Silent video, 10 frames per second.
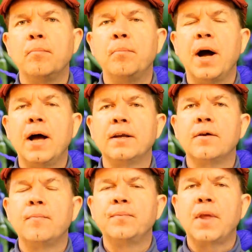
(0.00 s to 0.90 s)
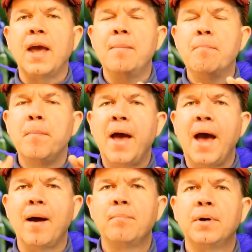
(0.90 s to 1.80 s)
but a
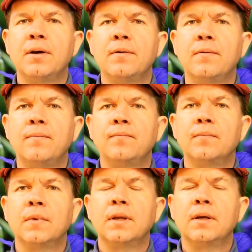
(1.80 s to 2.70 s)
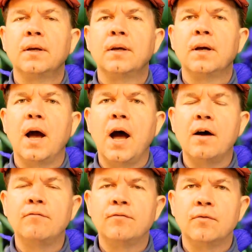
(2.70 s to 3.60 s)
map
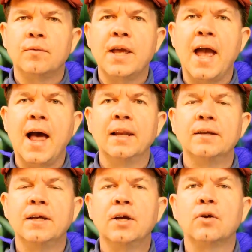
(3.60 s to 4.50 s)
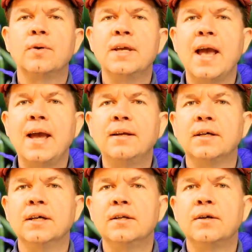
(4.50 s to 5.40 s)
of reality
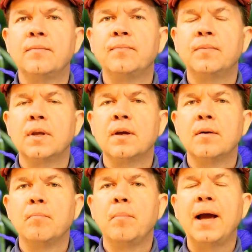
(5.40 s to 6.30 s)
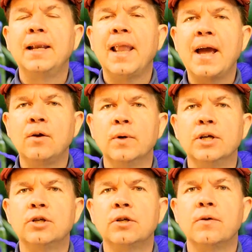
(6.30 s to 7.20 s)
created by
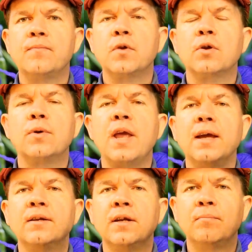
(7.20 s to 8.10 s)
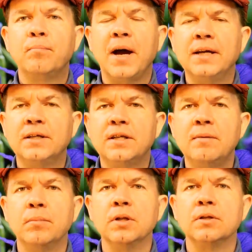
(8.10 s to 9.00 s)
language, created by
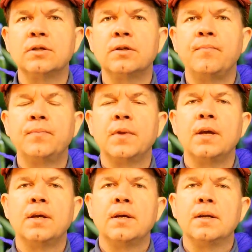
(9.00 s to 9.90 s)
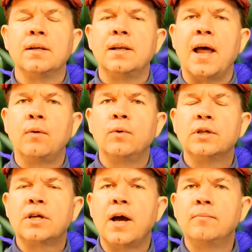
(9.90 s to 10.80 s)
symbols.
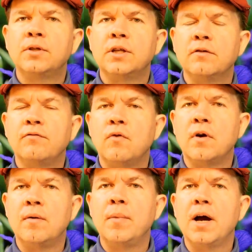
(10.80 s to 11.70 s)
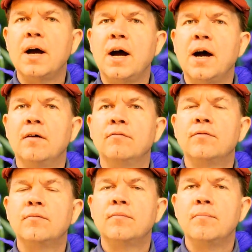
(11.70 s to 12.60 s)
Language comes in the form
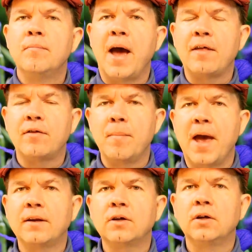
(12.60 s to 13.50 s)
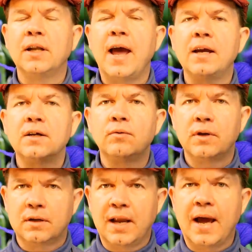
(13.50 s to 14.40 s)
of mathematical
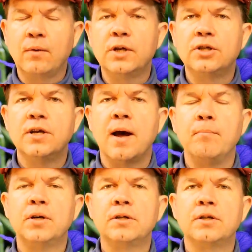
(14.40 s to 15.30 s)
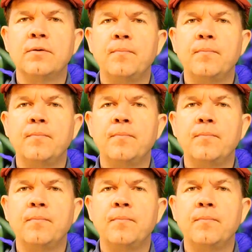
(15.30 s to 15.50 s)
language, numbers,